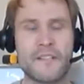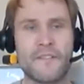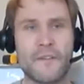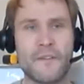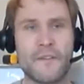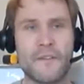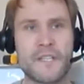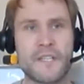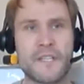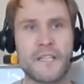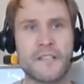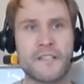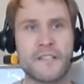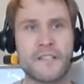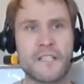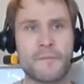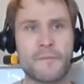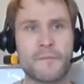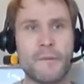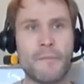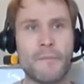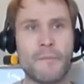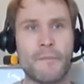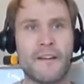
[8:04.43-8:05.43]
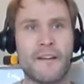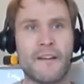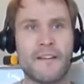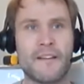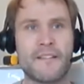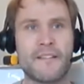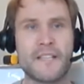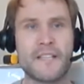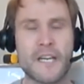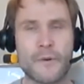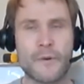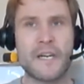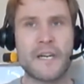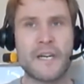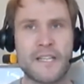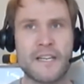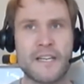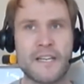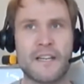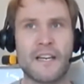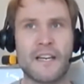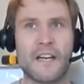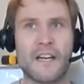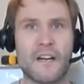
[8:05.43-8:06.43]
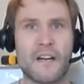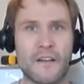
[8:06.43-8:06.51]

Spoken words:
difficult decisions to be made, because it's so easy to think,